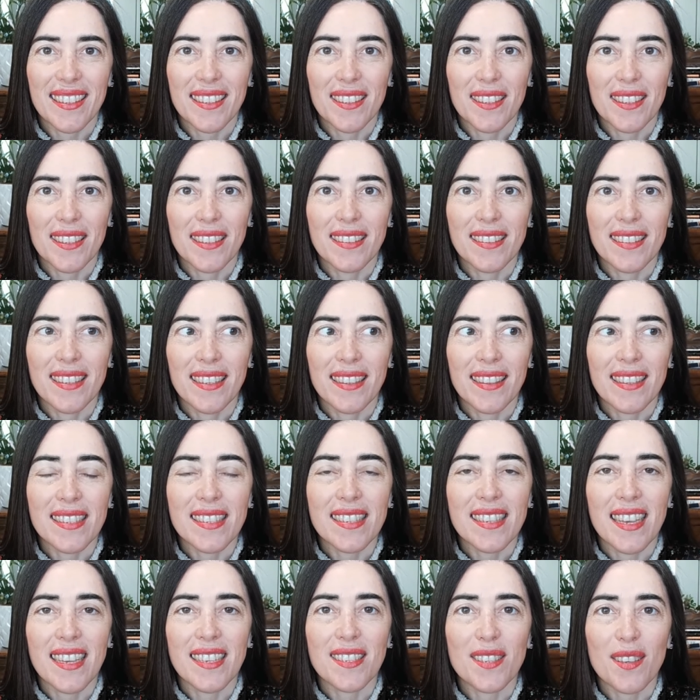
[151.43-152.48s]
in, in the
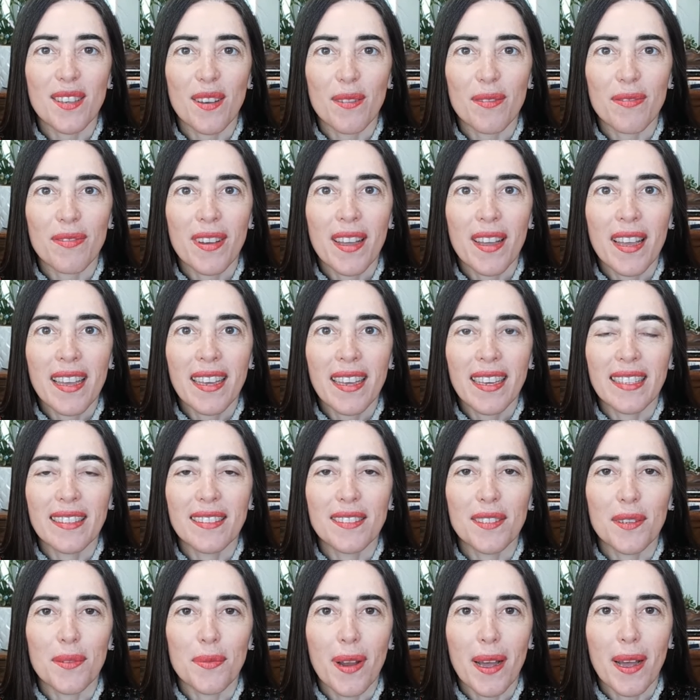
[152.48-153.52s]
sense of
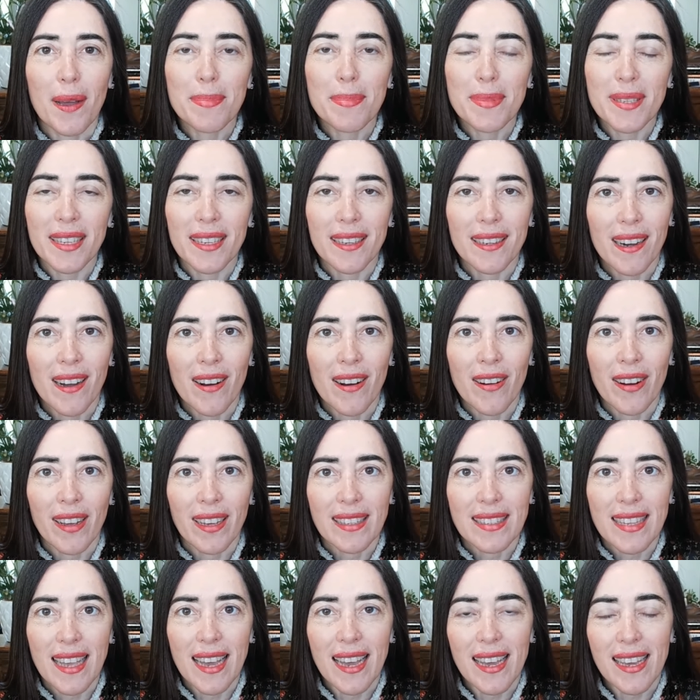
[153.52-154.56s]
interrupting our
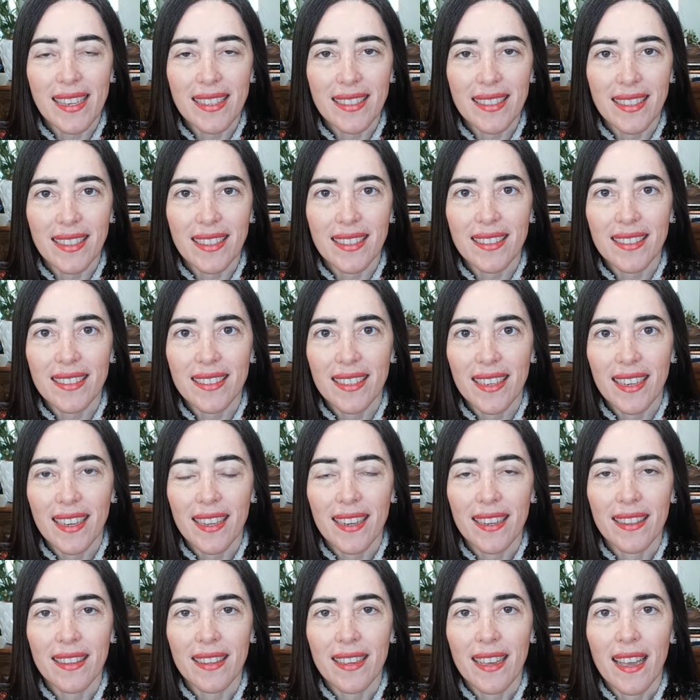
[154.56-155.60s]
anxiety
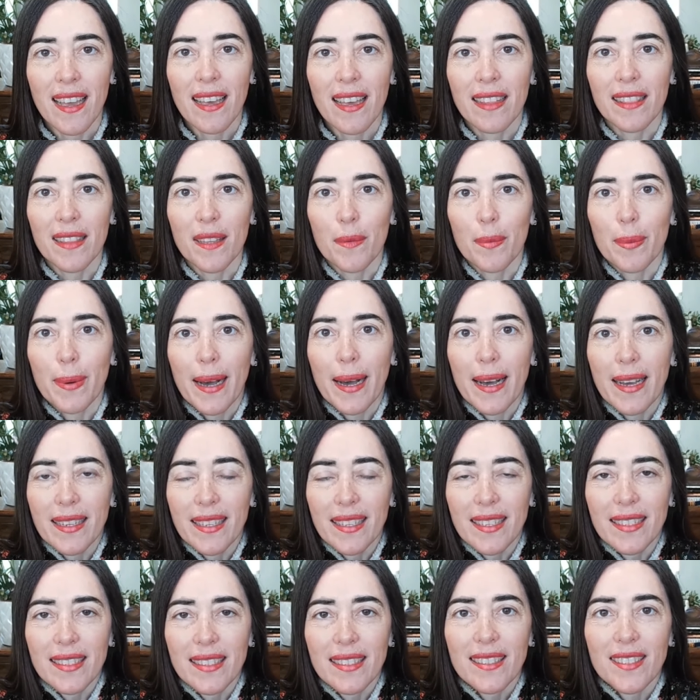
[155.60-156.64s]
and the
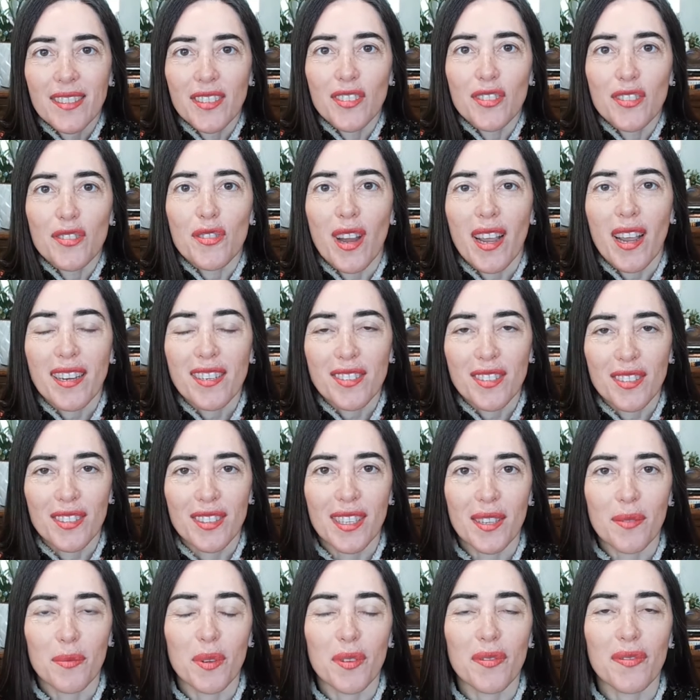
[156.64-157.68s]
body contraction
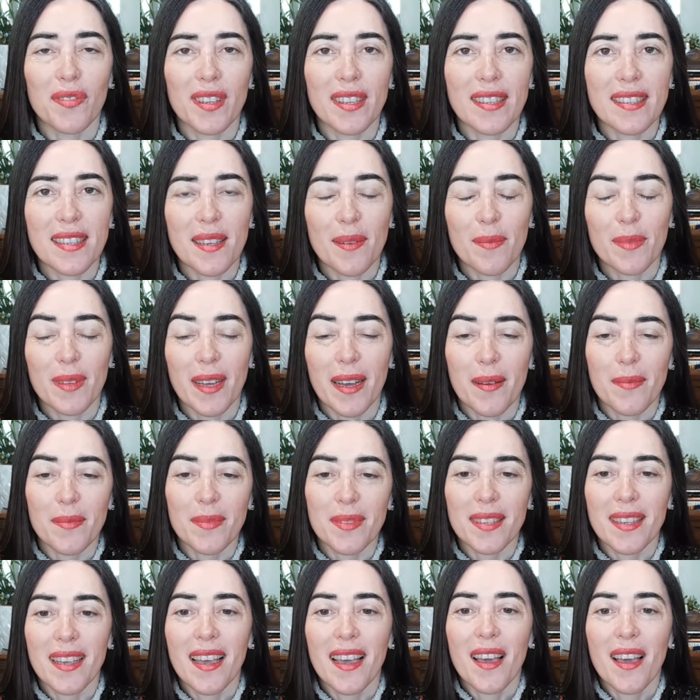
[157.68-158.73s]
that we feel
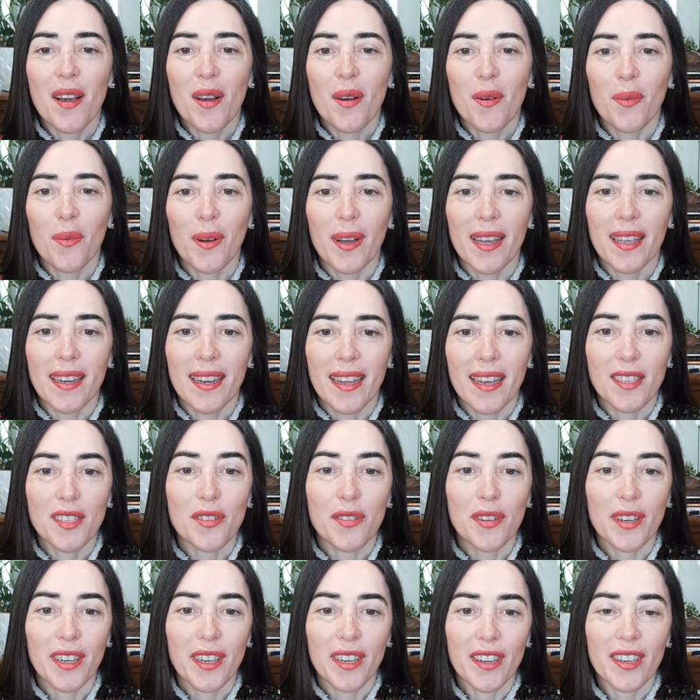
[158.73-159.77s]
sometimes when a
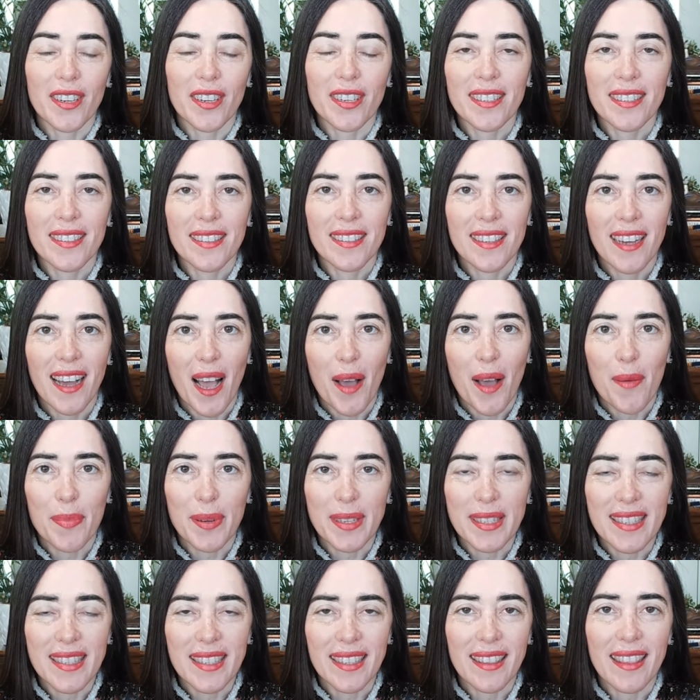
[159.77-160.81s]
trigger
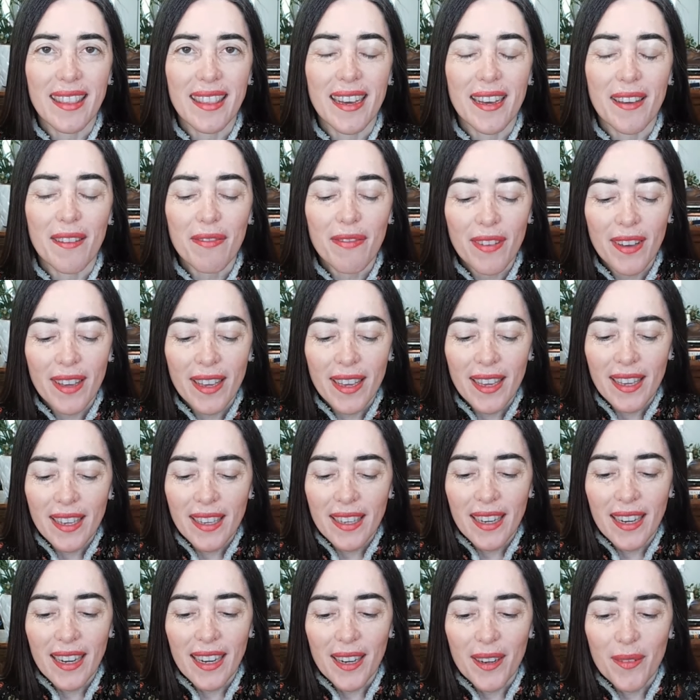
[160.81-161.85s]
happens in life.
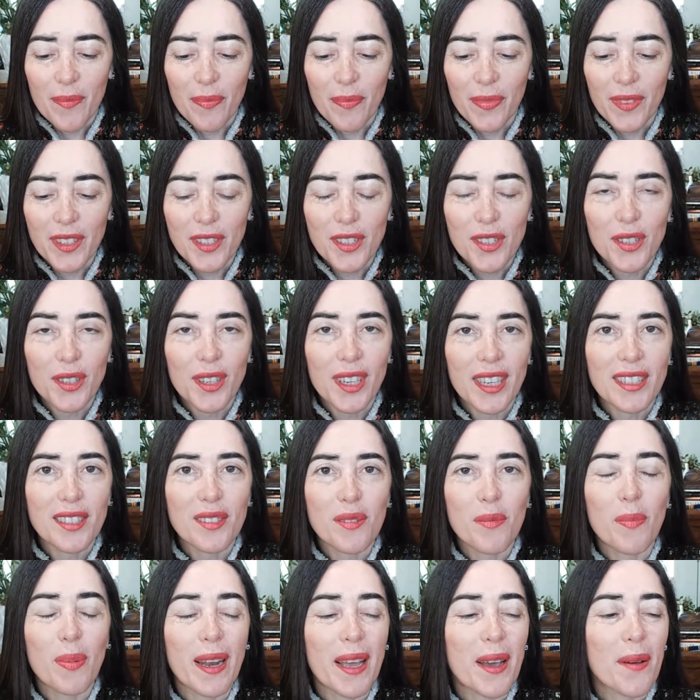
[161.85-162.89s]
Um, did you get
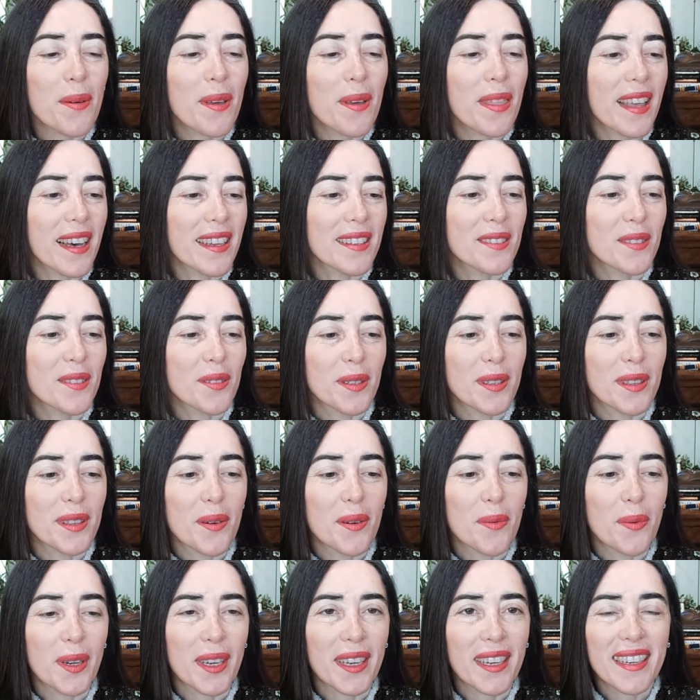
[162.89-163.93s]
to play with that during
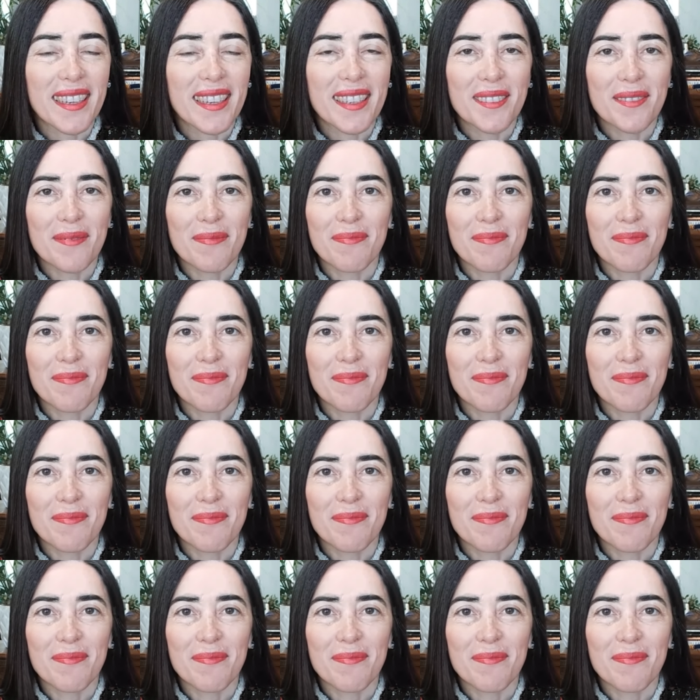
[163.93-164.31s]
the week?